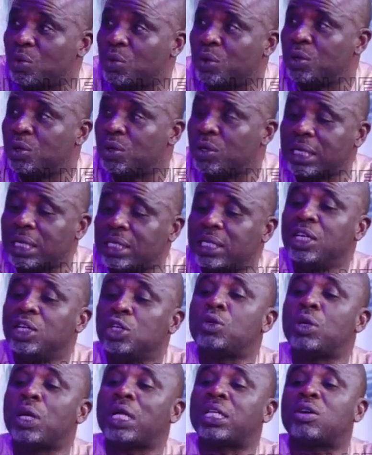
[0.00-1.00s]
will know that
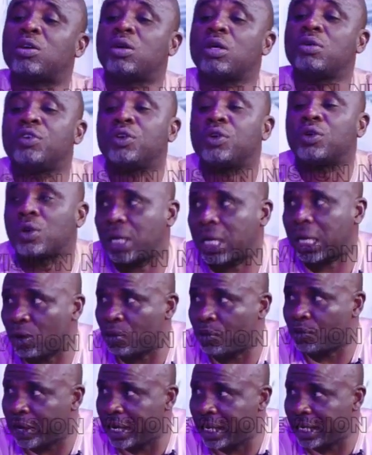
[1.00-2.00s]
should Atiku even run and
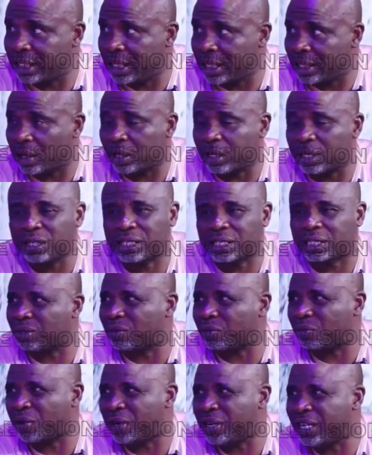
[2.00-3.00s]
run for 8 years, all this
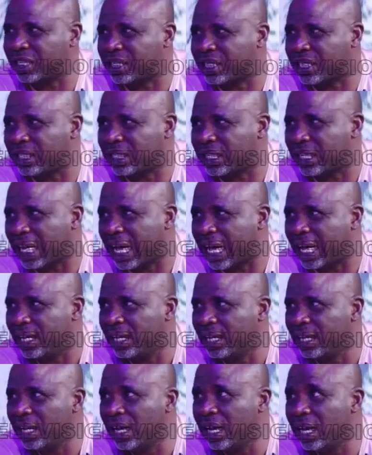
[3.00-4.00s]
4 years thing is a lie.
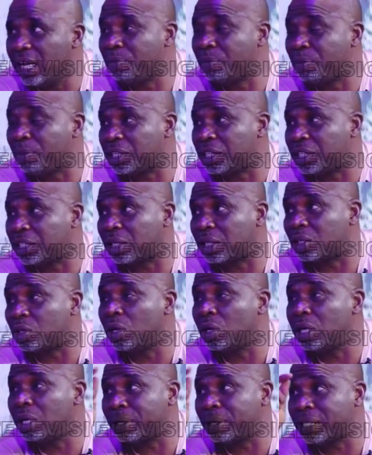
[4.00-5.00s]
Any politician, the
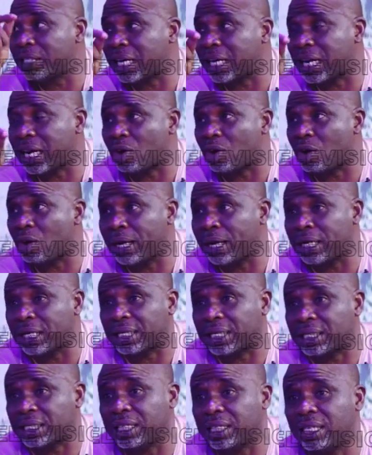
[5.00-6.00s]
only person that can come
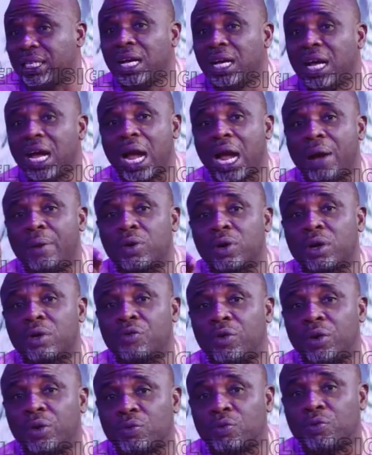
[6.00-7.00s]
and say, I'm running
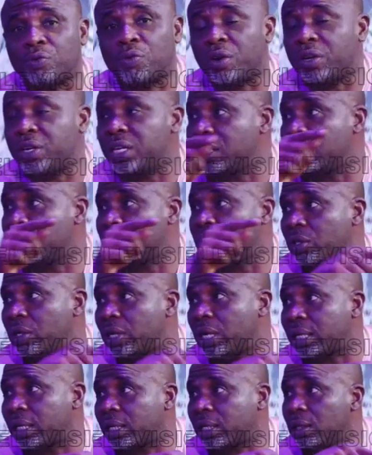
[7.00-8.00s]
for 4 years is
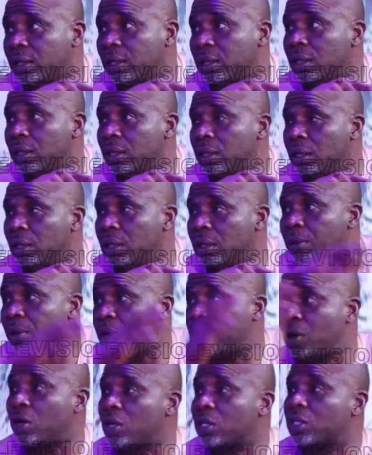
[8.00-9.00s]
Jonathan.
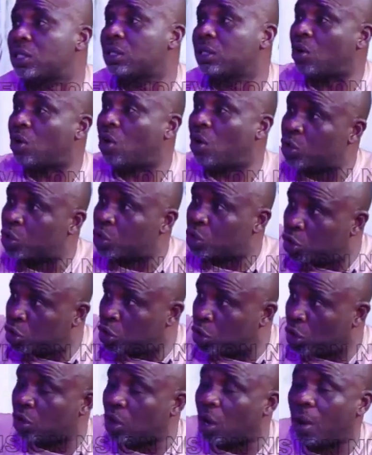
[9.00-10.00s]
Because
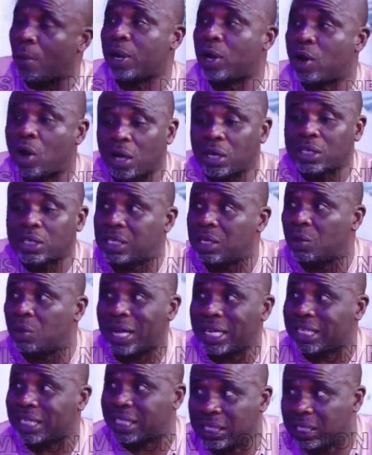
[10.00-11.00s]
constitution, not because he
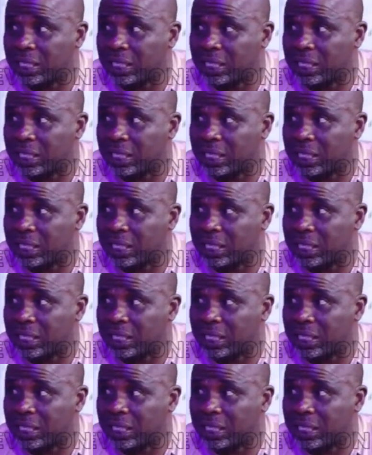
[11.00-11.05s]
wants it.